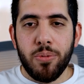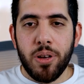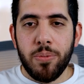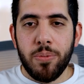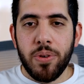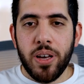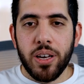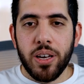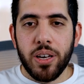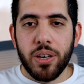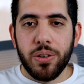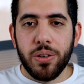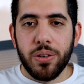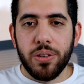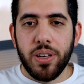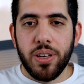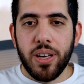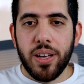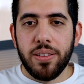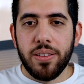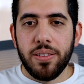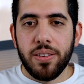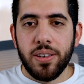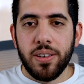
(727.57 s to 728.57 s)
Maybe I could
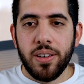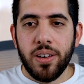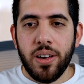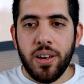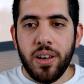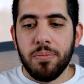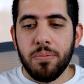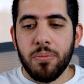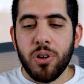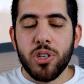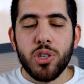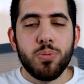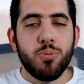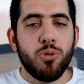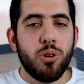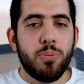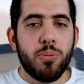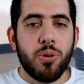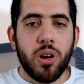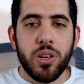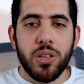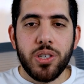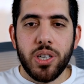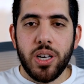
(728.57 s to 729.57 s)
get much more
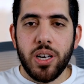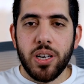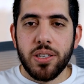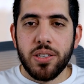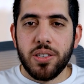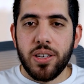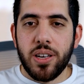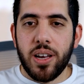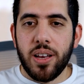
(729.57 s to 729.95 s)
projects